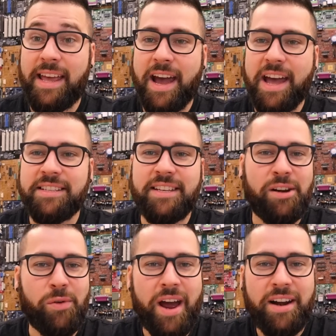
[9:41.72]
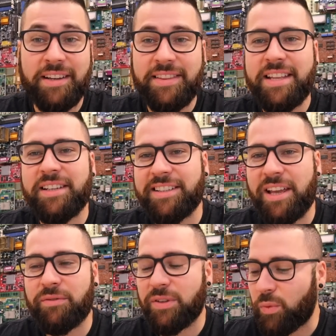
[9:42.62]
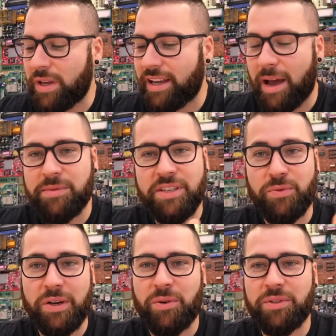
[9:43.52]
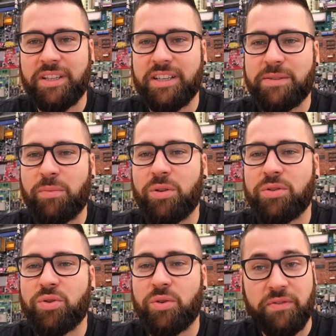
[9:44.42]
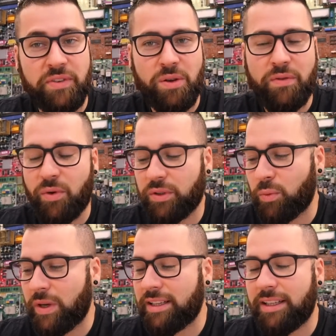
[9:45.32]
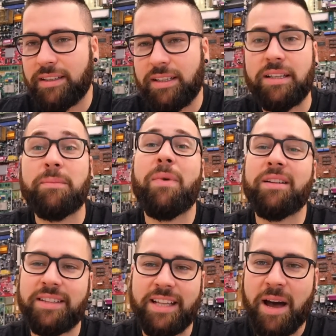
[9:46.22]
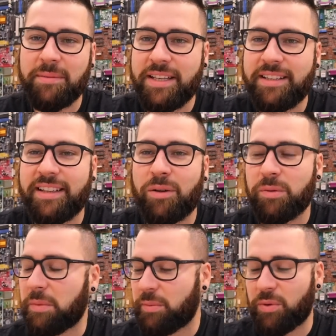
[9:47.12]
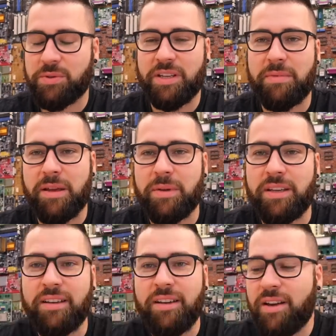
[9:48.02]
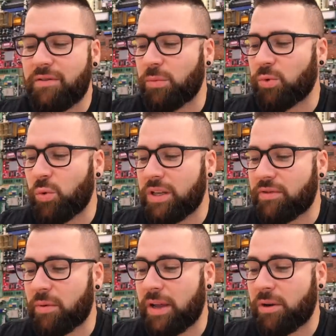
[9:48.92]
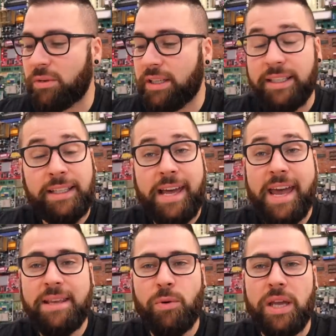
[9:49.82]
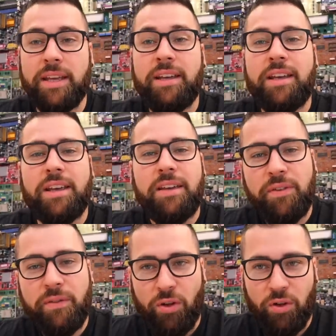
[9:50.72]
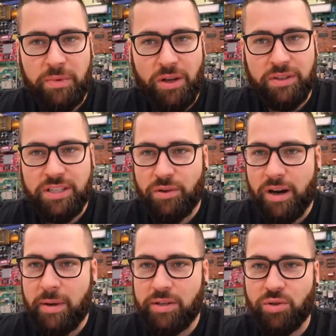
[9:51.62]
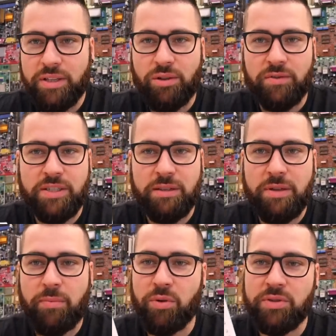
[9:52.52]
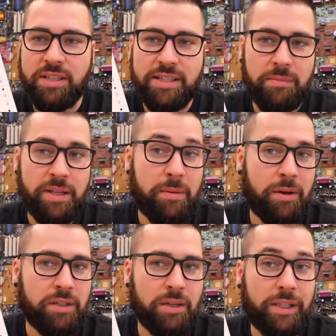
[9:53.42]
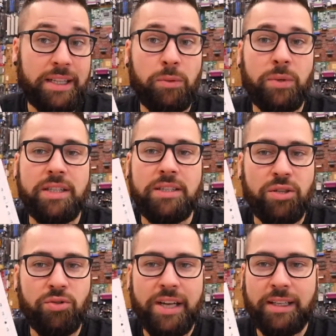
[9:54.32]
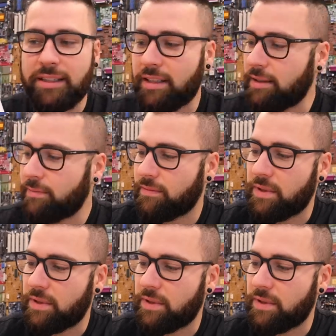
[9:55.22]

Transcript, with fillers: Hey guys, here we are another day of the week. I'm just recording a small short video for the weekly, the monthly update that I will be posting maybe from two weeks from now. Anyway, if you follow me on Instagram, I'm sure that you've seen me posting something about uh, related with this huge LED.